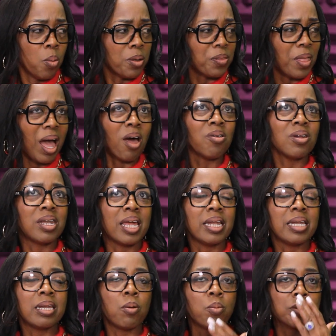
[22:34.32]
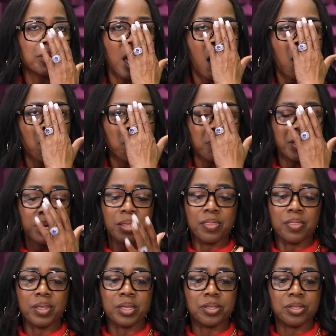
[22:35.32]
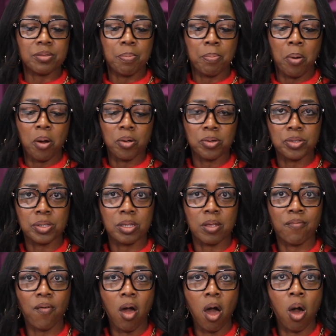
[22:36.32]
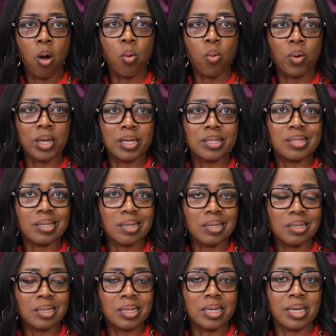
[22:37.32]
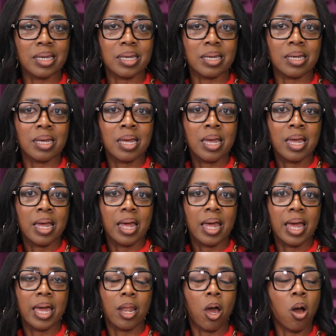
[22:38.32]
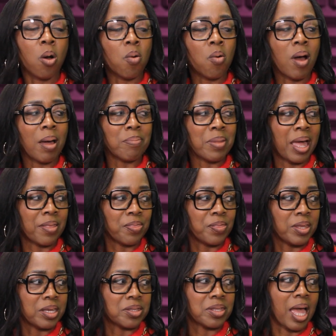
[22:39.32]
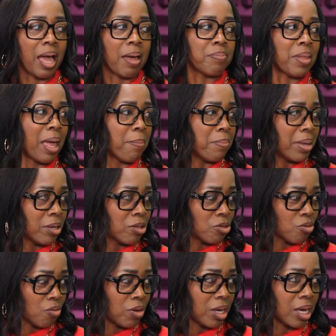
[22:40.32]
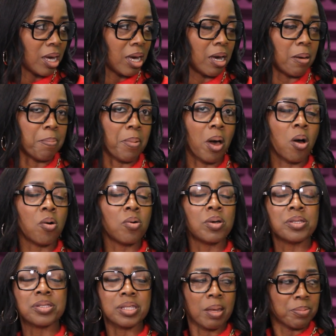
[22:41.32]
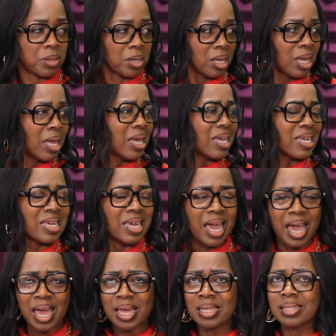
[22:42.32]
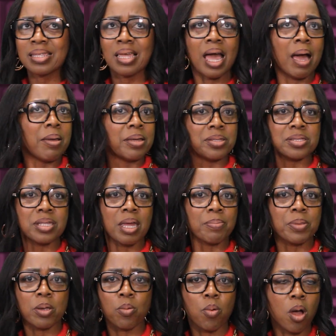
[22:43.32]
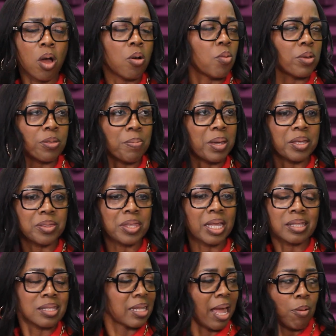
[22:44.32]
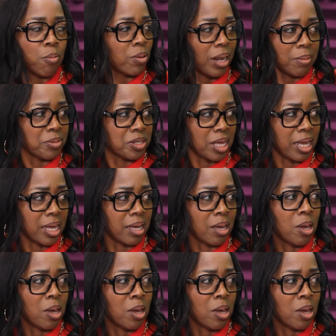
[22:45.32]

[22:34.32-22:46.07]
without being this person of always looking at, oh, I'm not this, I'm not measuring up. Not beating yourself up. Yes, it's something wrong with me. That's not what I'm saying.